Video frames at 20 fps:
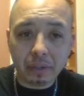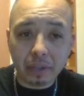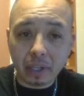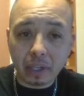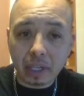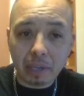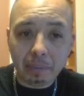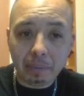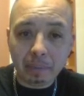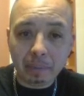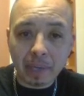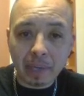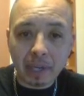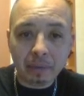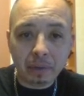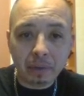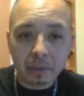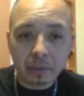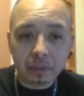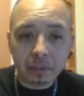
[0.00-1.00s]
Now keep in
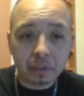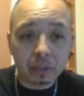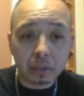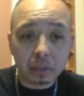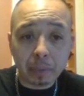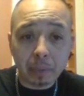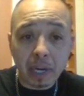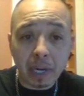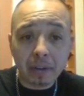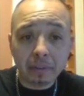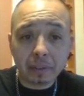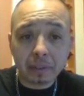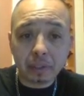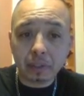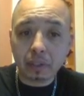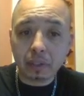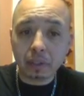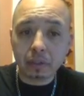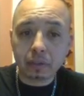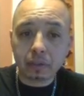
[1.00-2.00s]
mind, when using those privacy
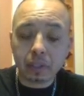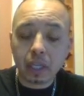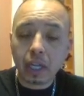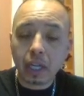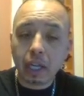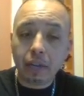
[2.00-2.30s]
codes,